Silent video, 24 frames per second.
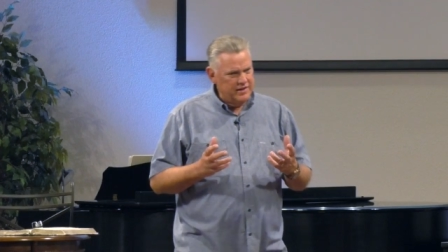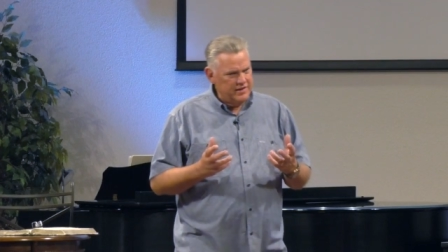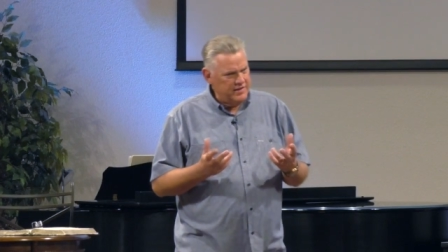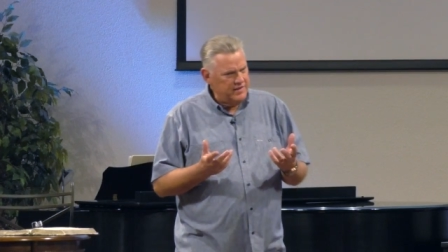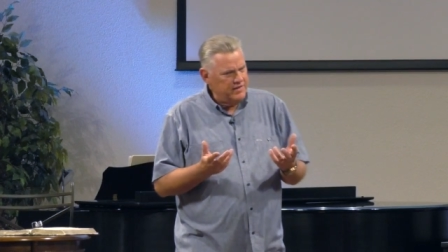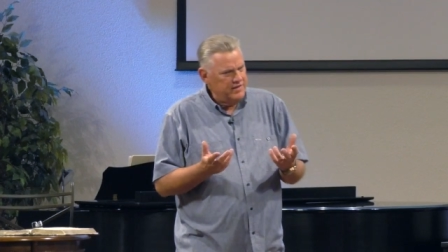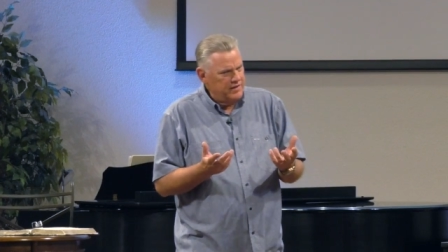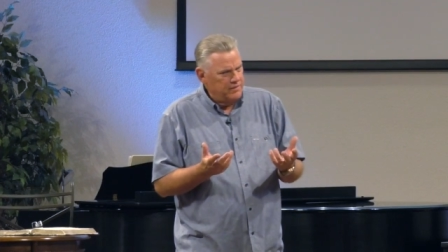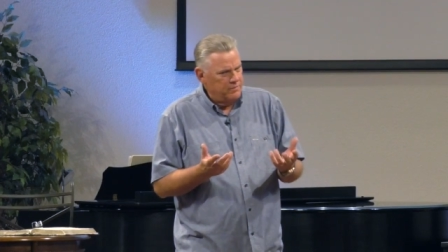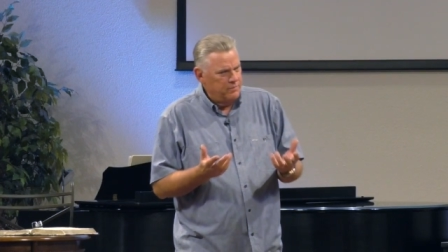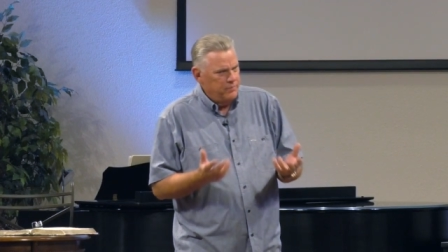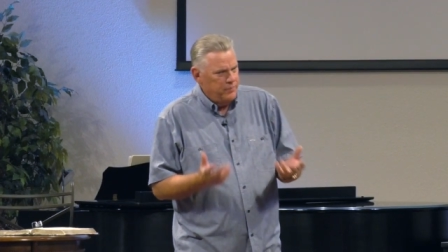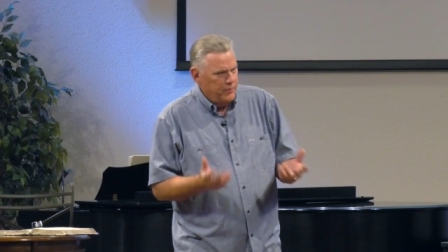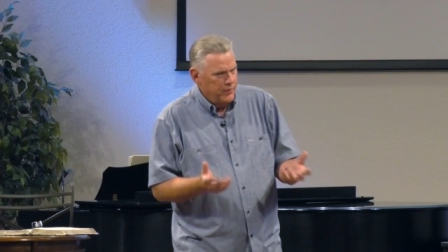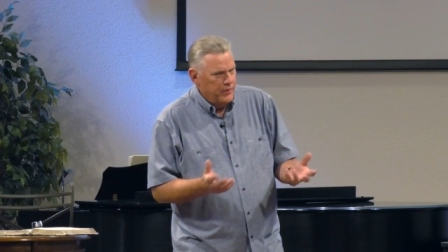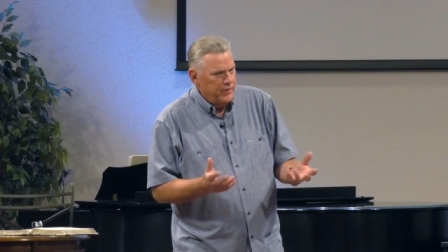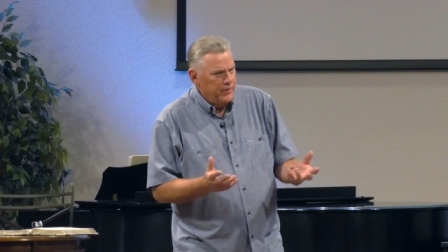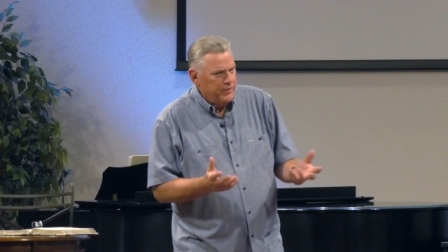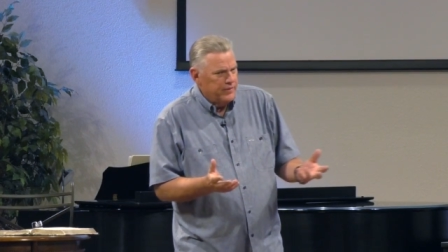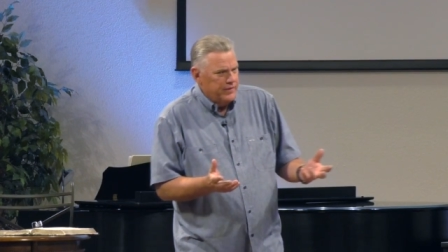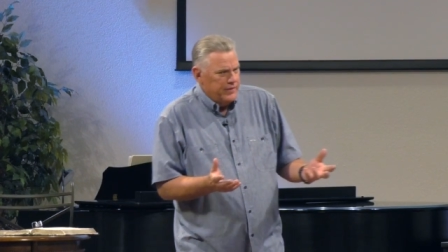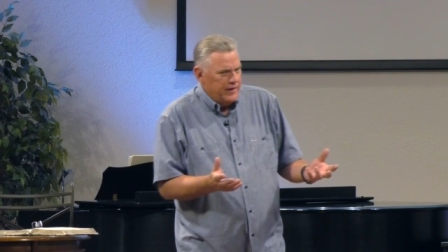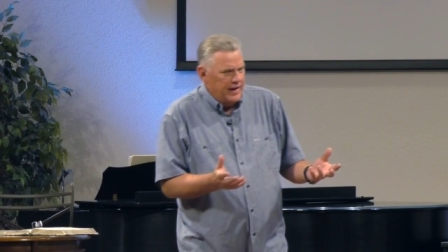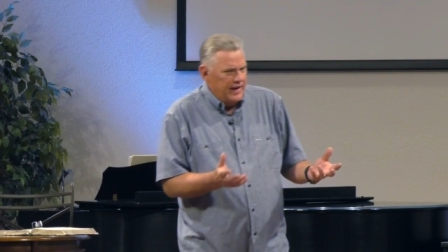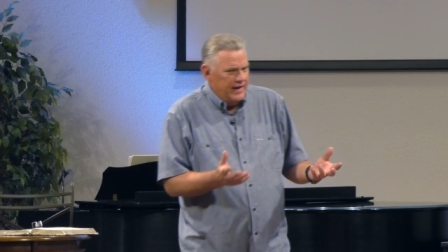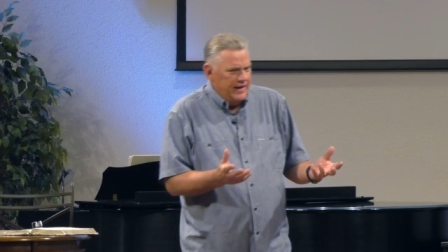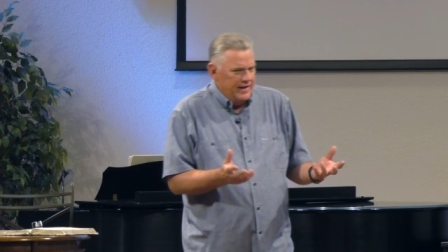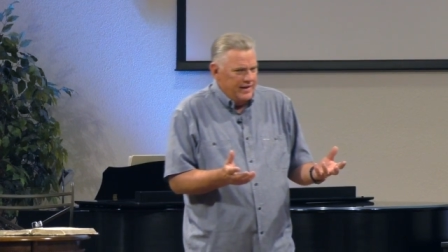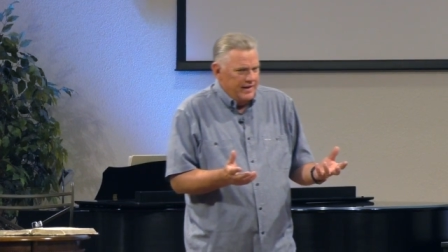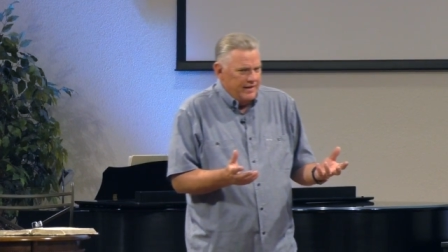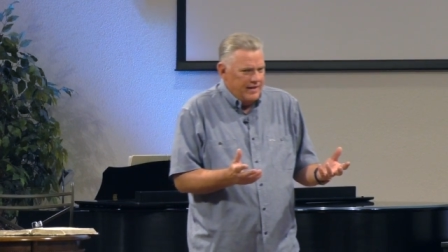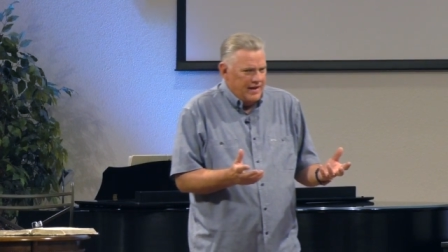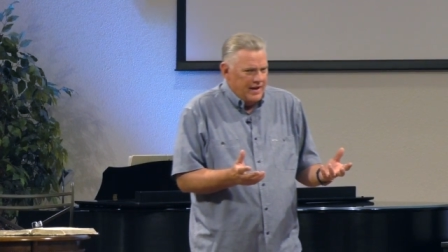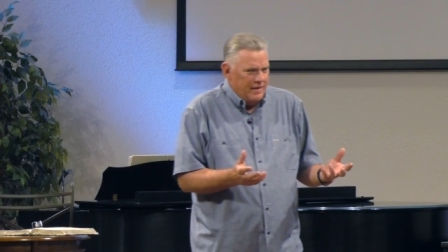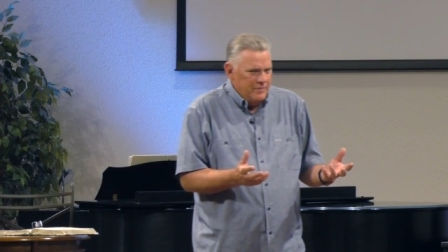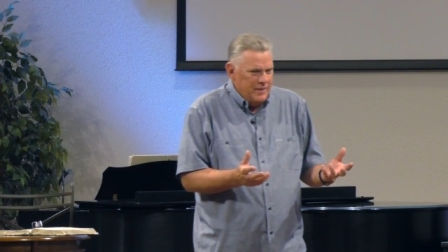this is a burden.
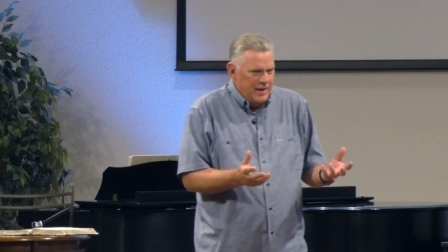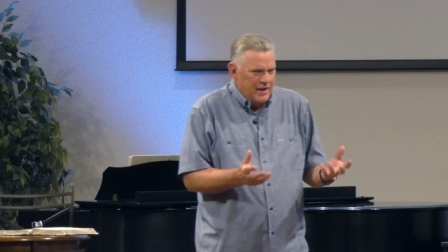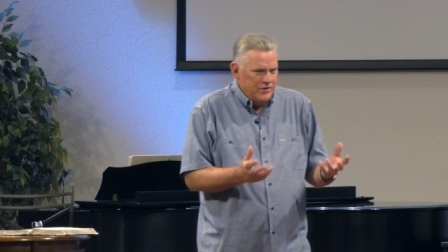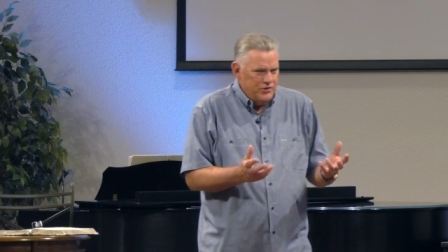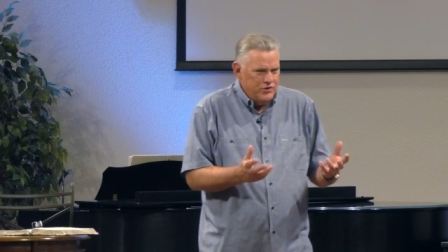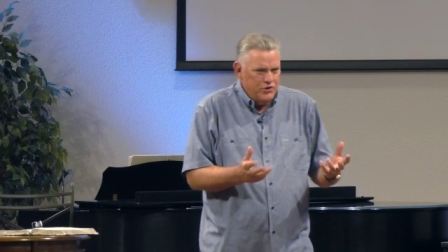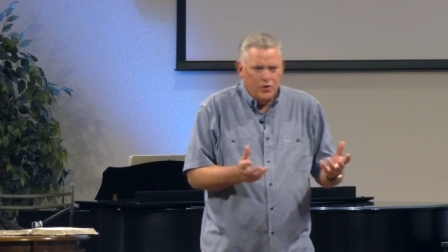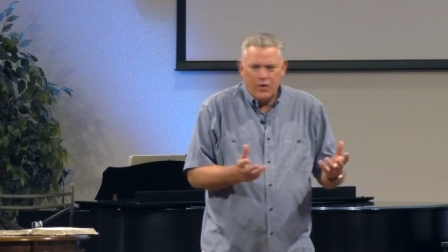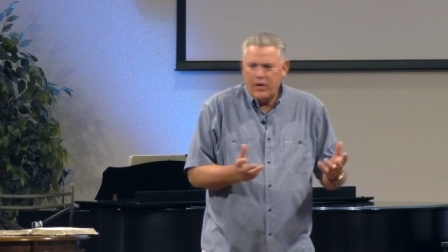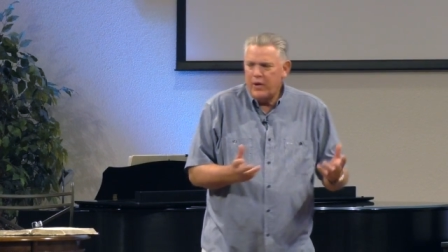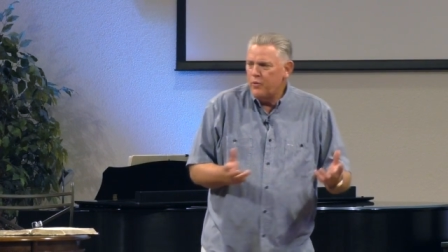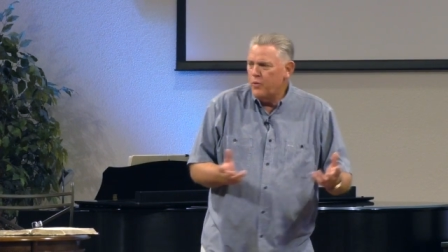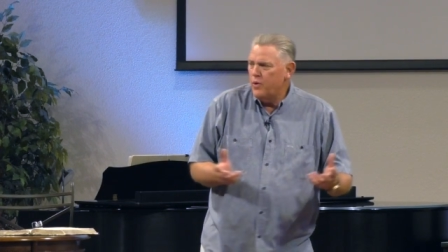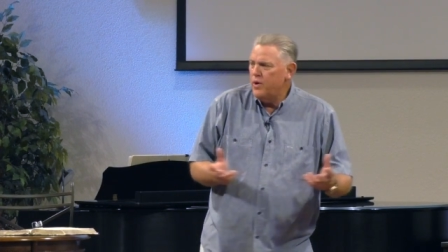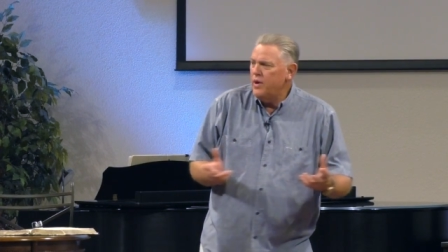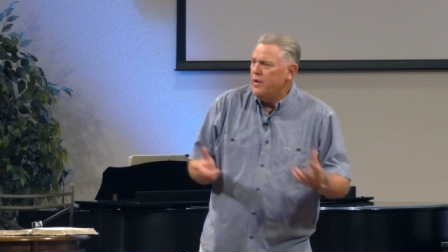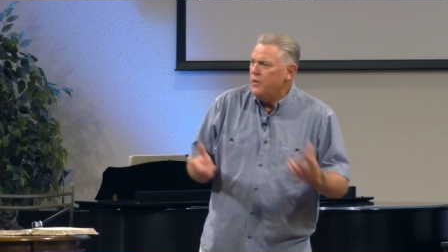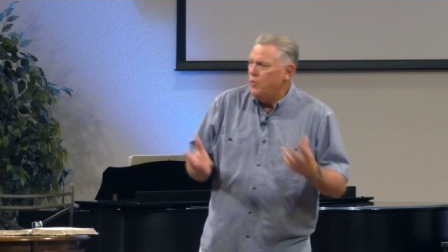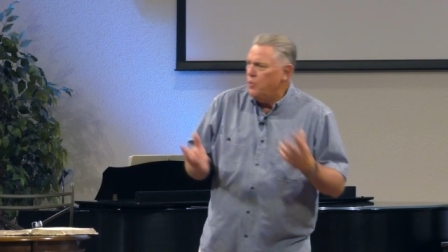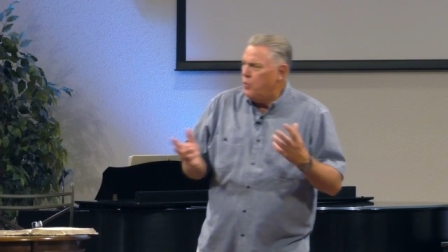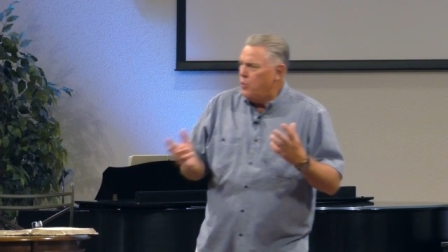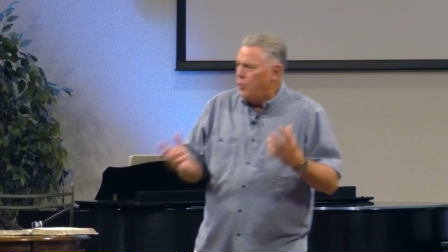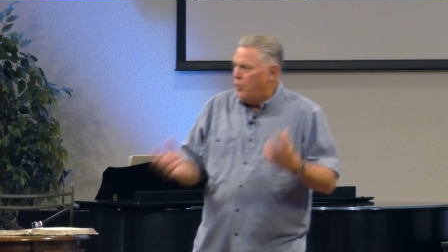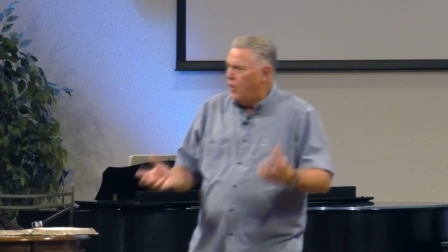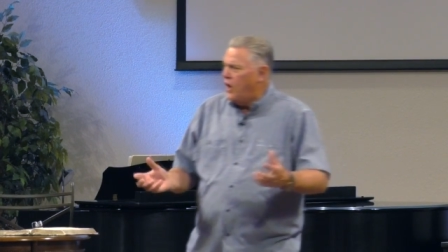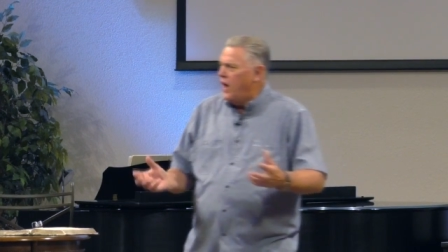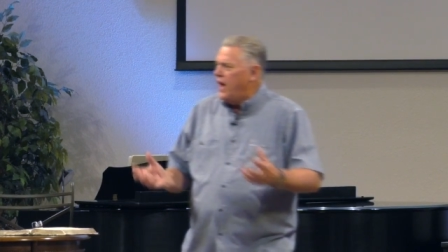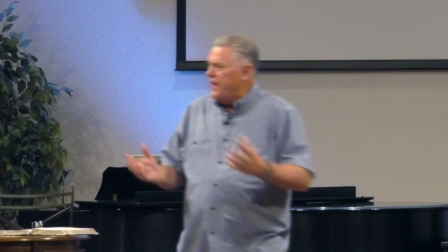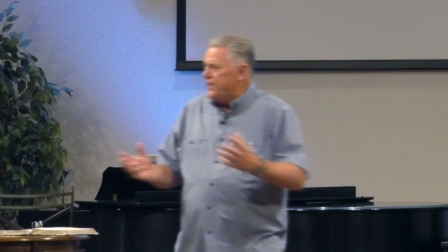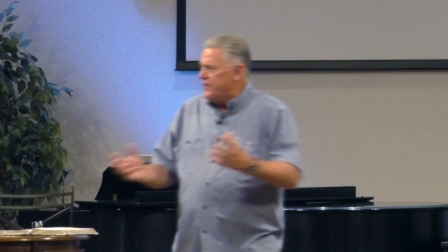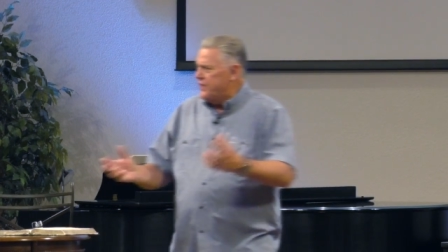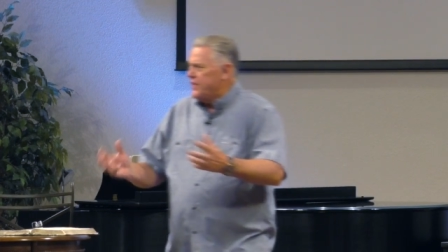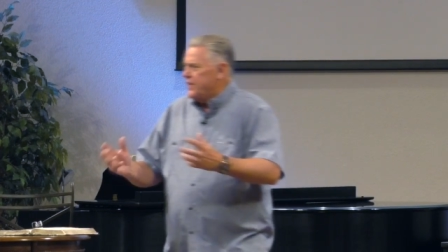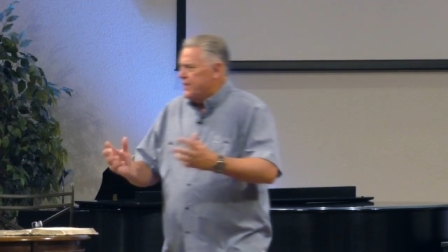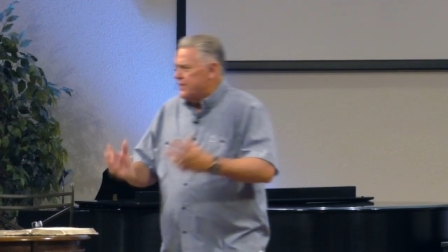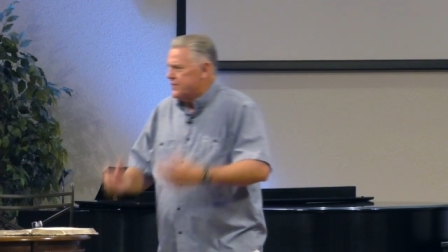I, I'm not sure I really
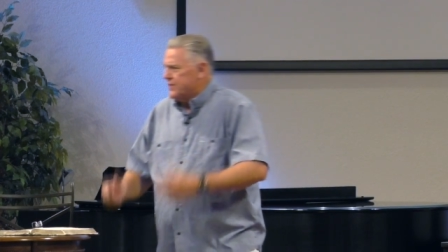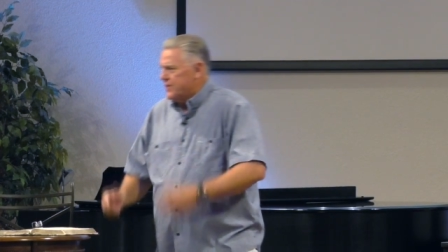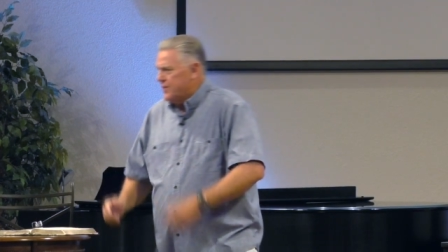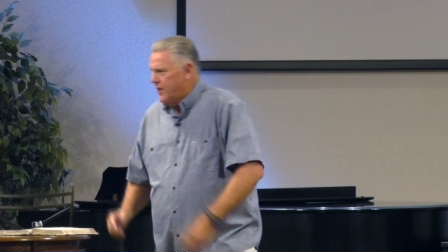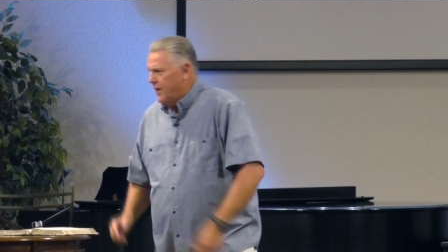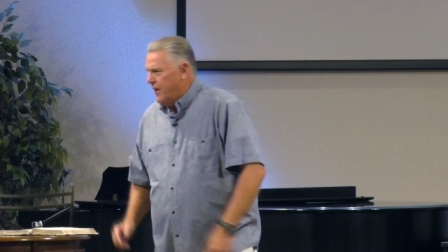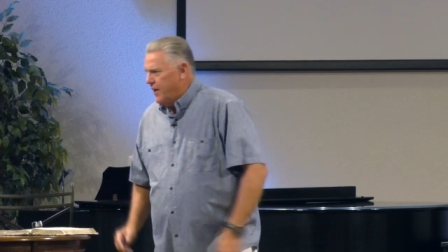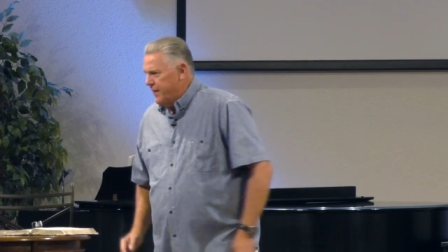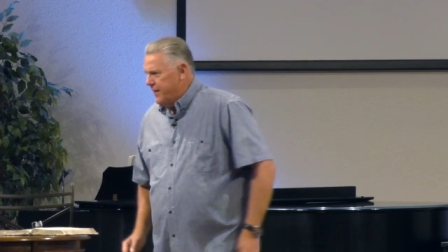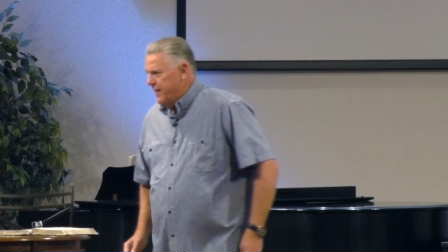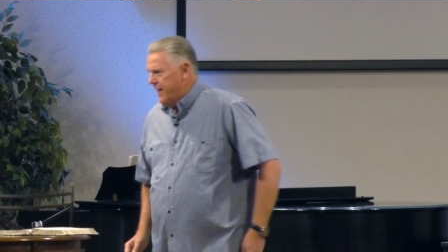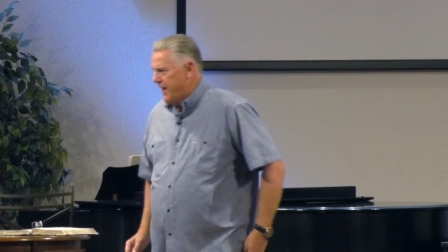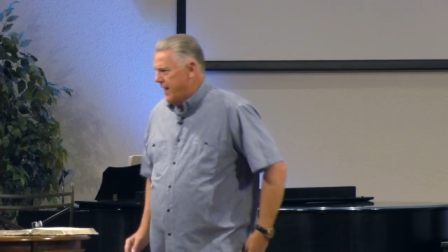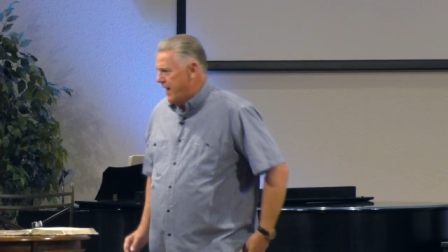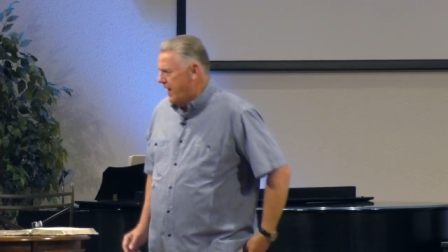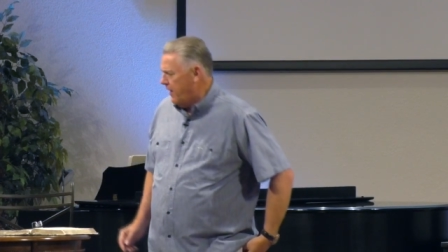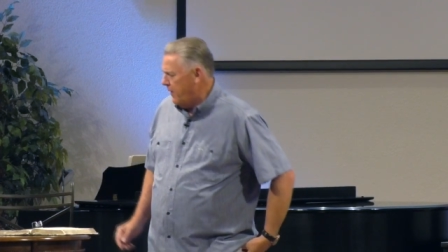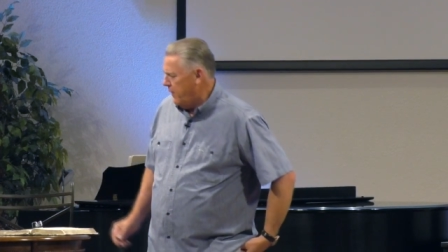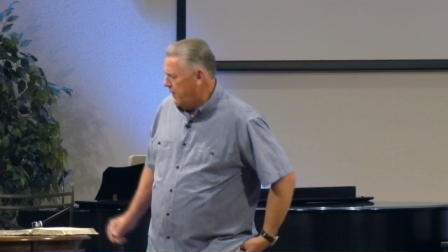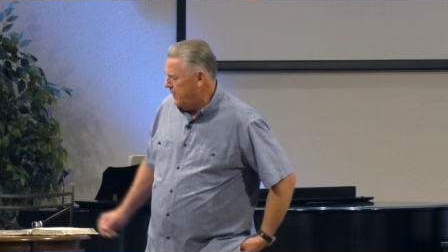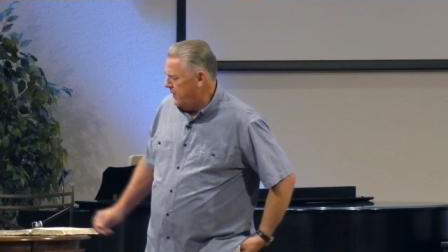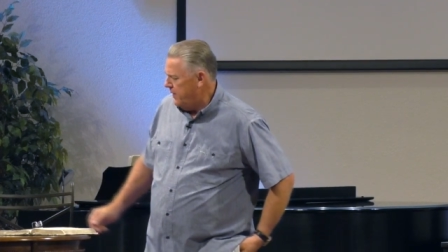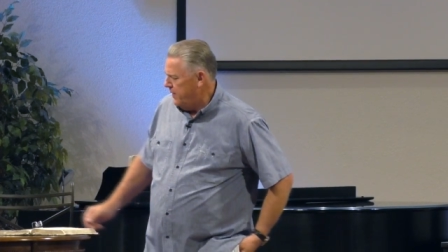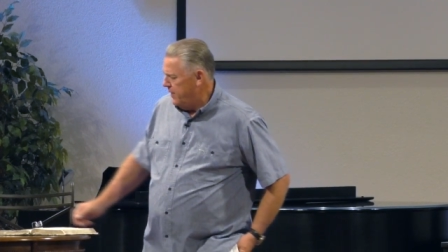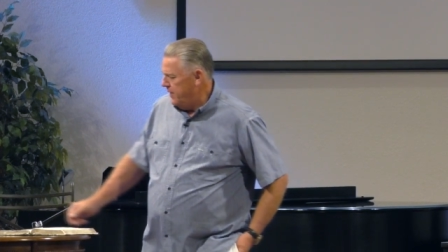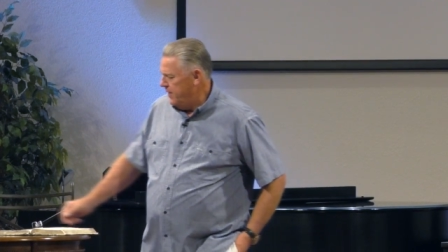want this car now.